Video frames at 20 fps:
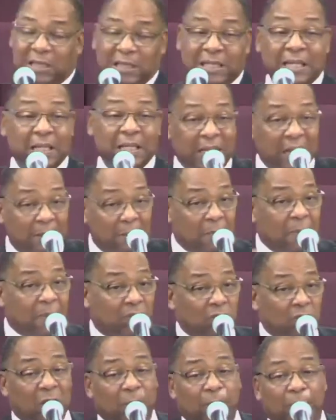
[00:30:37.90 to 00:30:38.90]
let me be
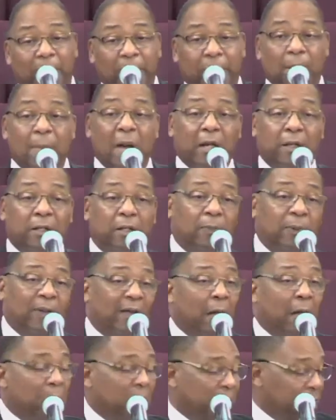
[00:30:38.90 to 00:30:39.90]
transparent. I'm out of your,
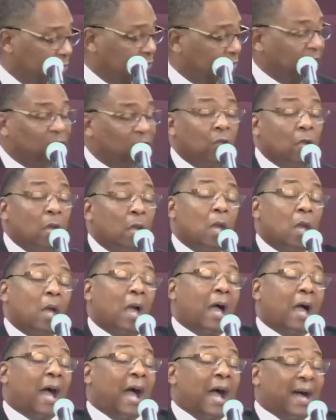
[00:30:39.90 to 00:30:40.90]
I'm out of your face.
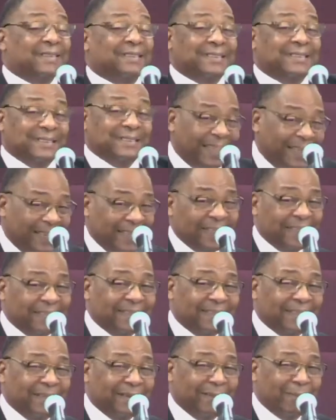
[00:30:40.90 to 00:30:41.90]
I
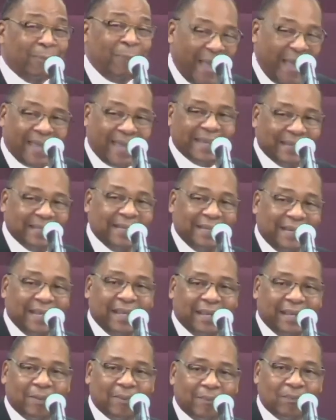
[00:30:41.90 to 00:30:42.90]
sinned back in the
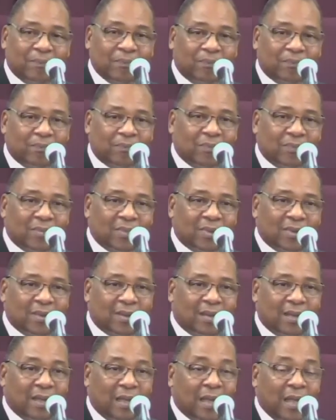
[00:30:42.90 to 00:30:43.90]
day.
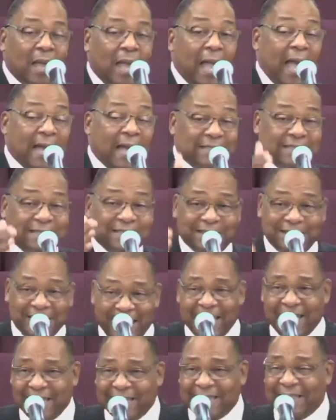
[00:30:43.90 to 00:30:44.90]
I
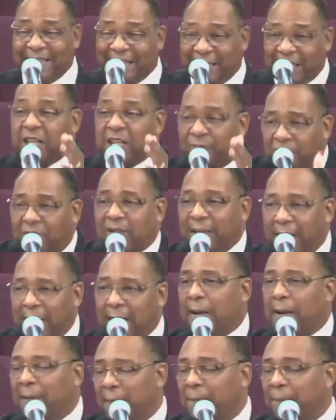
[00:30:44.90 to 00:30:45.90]
sin even
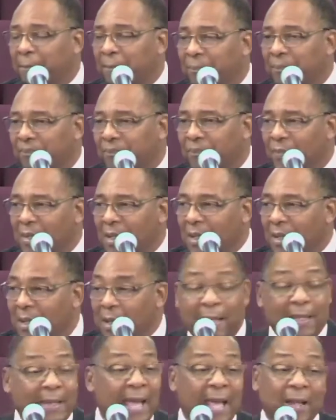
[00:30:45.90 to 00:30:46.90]
now.
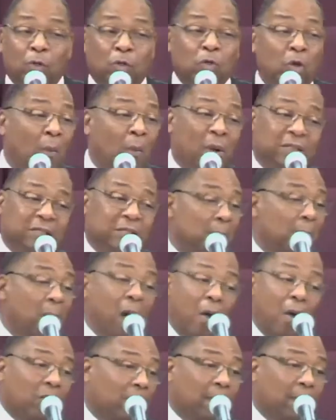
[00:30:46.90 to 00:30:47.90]
And I don't know what
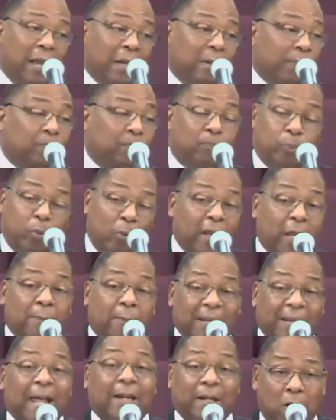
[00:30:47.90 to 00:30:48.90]
tomorrow might bring,
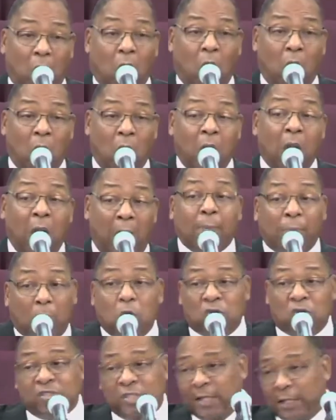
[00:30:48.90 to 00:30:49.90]
but I know I'm
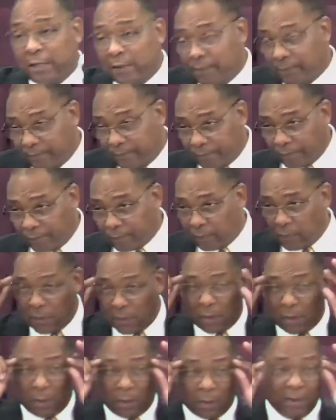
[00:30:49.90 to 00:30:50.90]
going to sin.
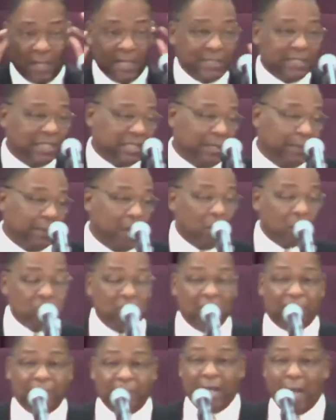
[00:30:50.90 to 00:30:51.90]
Now, see, some of y'all
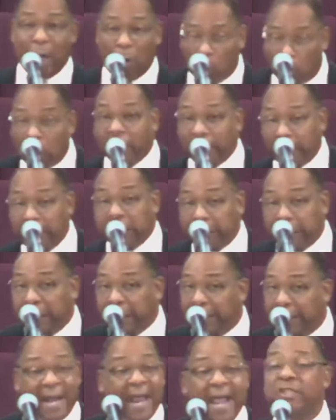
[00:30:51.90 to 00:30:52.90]
trying to figure out what he did.
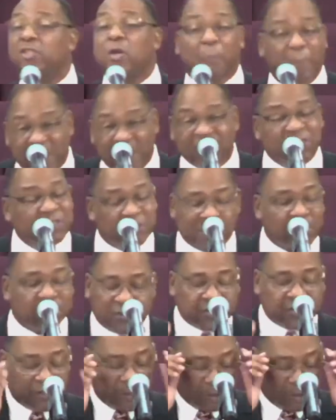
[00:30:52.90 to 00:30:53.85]
That ain't your business.